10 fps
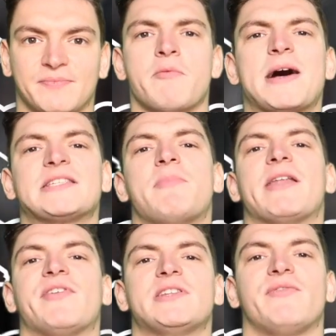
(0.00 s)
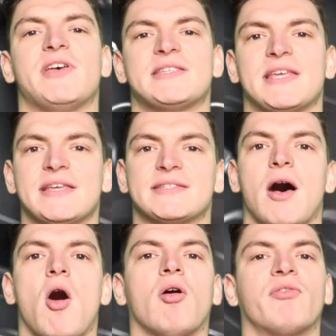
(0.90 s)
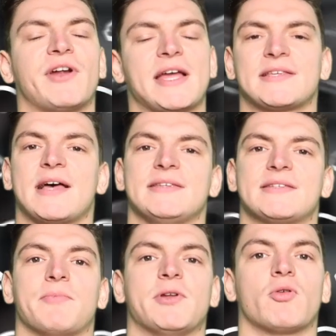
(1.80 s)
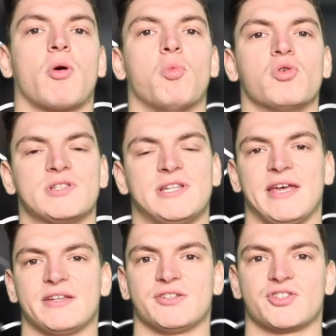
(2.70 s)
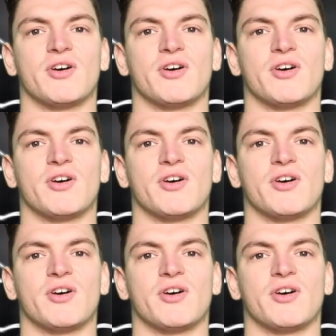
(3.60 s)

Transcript: The massive benefit to this is that all three exercises can be done on one station,